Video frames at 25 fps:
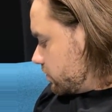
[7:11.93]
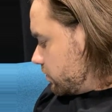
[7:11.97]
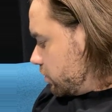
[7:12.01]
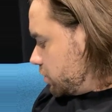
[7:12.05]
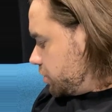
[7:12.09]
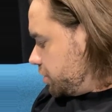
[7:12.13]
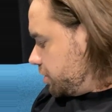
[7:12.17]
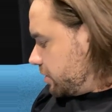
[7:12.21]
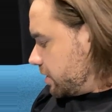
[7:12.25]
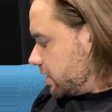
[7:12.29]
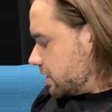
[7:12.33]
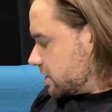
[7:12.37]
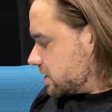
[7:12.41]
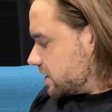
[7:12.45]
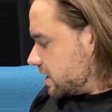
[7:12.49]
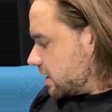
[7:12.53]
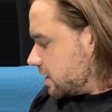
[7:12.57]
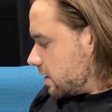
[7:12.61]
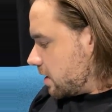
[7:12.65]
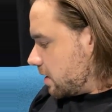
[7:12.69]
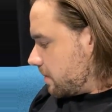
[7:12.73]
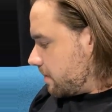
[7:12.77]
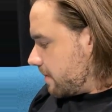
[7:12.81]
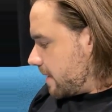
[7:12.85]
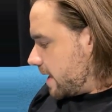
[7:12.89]
Would you
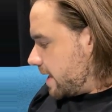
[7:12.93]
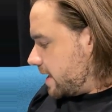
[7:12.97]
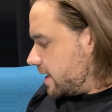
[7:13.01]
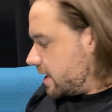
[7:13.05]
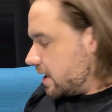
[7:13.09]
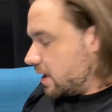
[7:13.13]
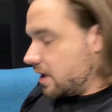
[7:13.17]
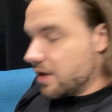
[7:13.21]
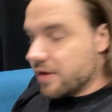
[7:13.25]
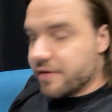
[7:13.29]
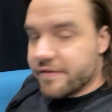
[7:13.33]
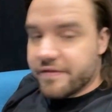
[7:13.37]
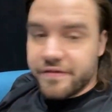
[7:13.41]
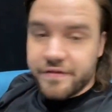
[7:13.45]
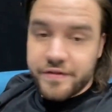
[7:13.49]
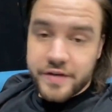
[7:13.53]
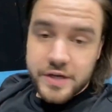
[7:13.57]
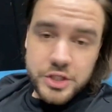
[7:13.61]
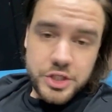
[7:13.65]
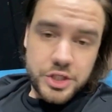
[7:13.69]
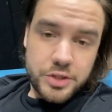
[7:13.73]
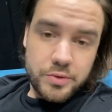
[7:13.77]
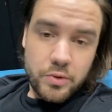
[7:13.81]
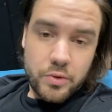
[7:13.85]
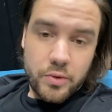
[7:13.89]
consider making a
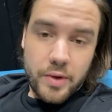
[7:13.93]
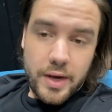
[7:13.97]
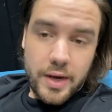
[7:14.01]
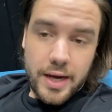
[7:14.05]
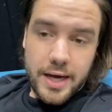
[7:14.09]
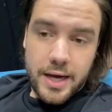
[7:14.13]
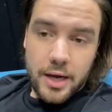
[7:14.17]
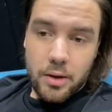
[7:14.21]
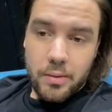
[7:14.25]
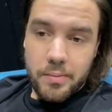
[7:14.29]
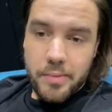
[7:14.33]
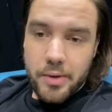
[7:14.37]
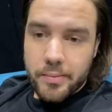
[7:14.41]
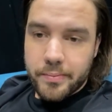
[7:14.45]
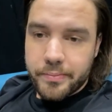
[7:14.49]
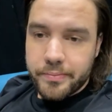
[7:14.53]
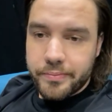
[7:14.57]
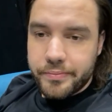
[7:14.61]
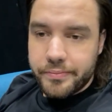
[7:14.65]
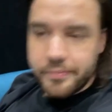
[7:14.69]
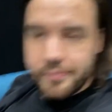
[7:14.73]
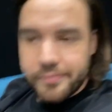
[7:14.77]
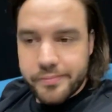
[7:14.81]
visual album?